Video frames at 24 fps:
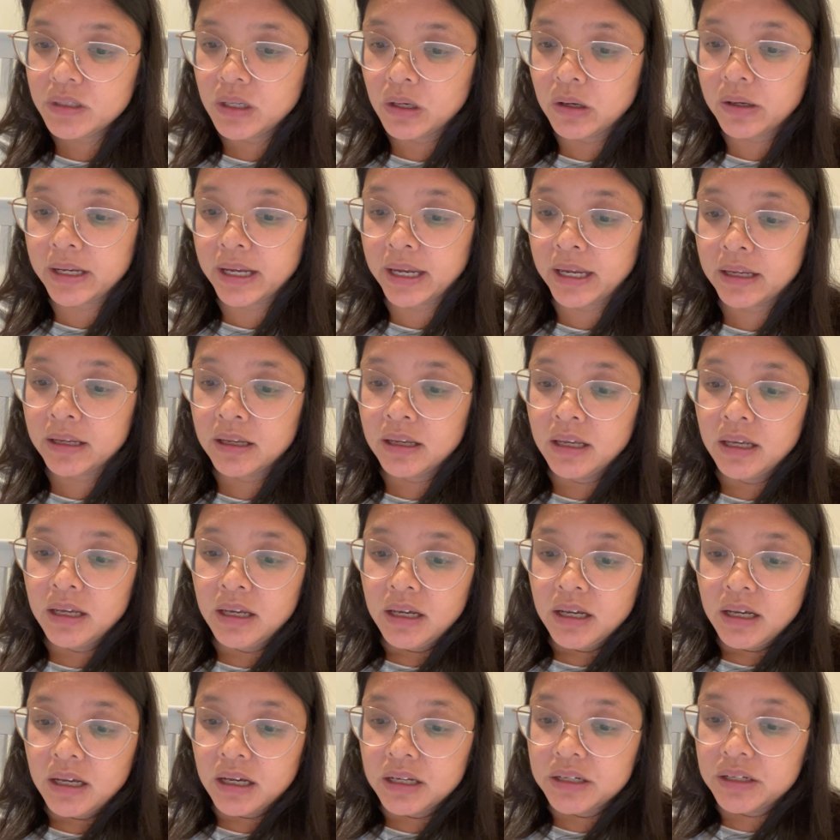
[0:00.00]
Okay,
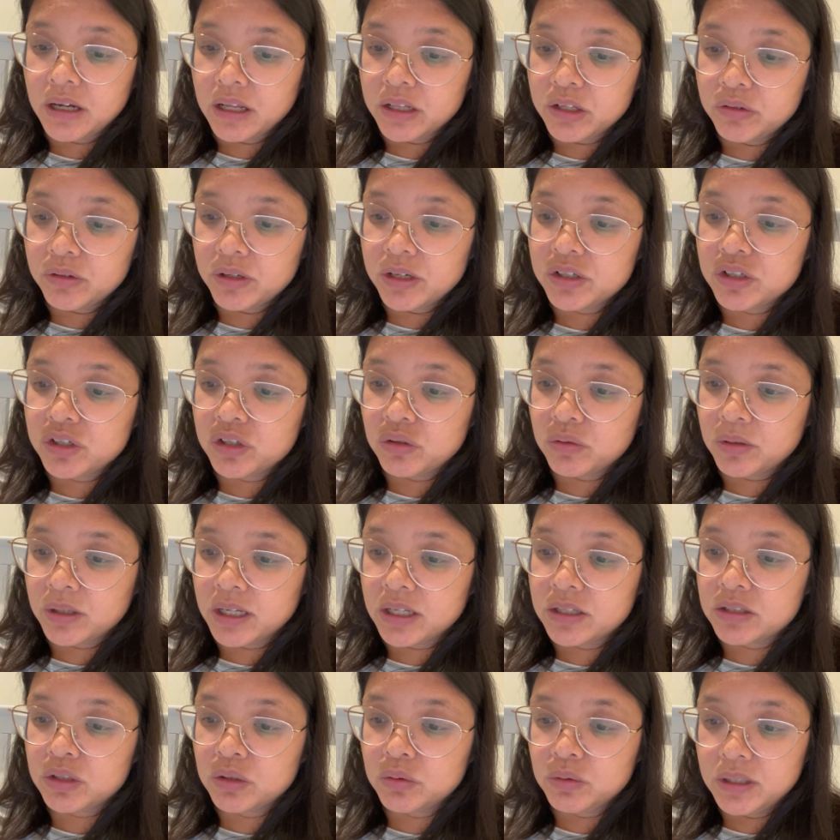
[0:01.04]
another issue
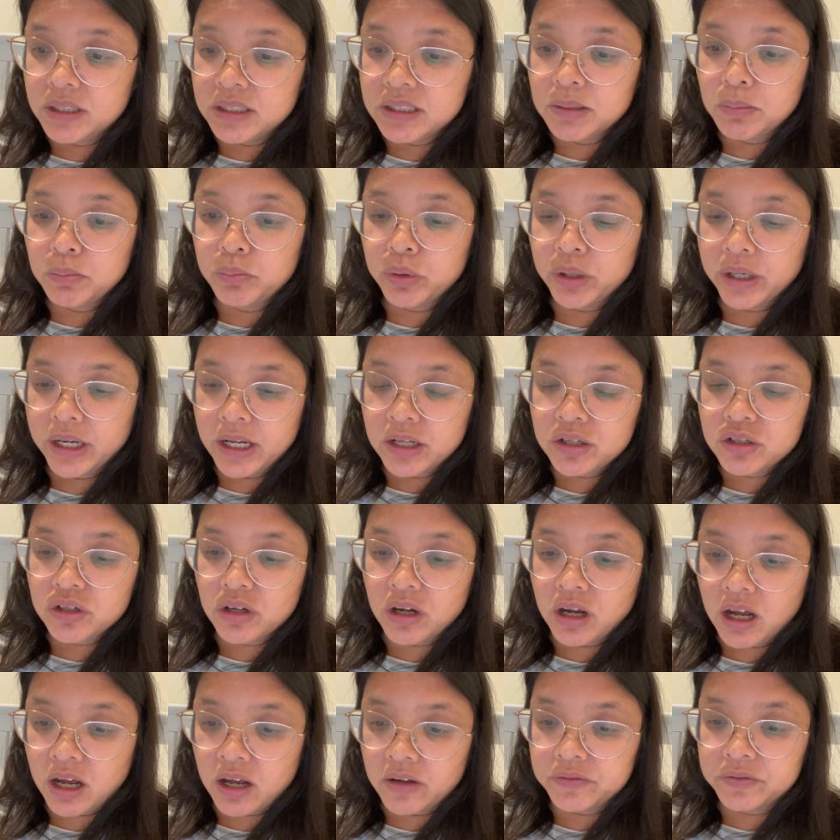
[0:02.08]
is you need to branch
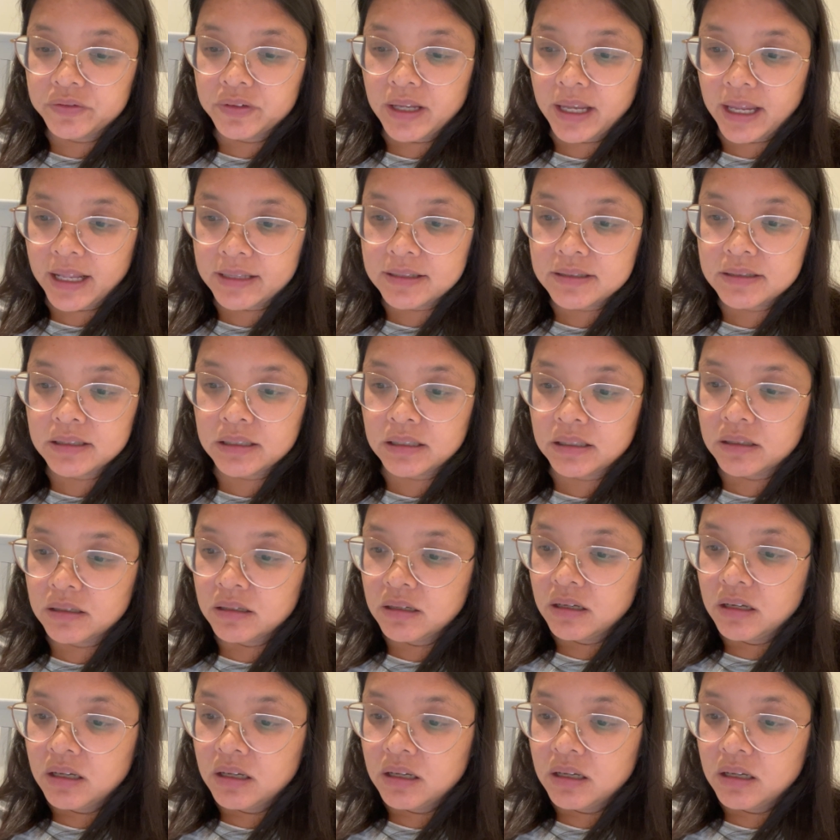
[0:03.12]
off Etsy.